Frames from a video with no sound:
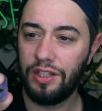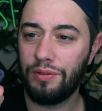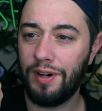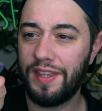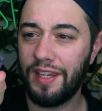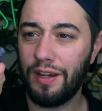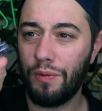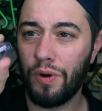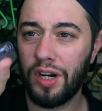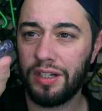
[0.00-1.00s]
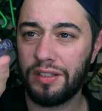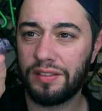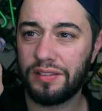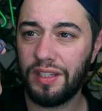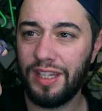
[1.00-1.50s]
Do I think it
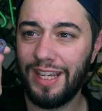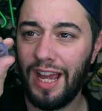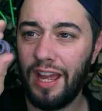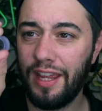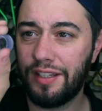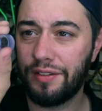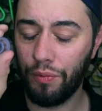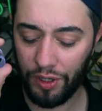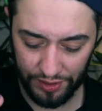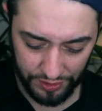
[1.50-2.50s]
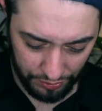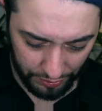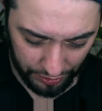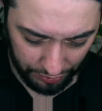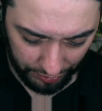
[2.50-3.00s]
works? Yeah, it works to
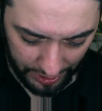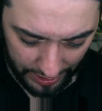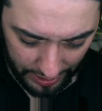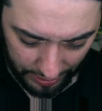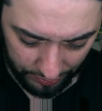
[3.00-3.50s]
a degree. I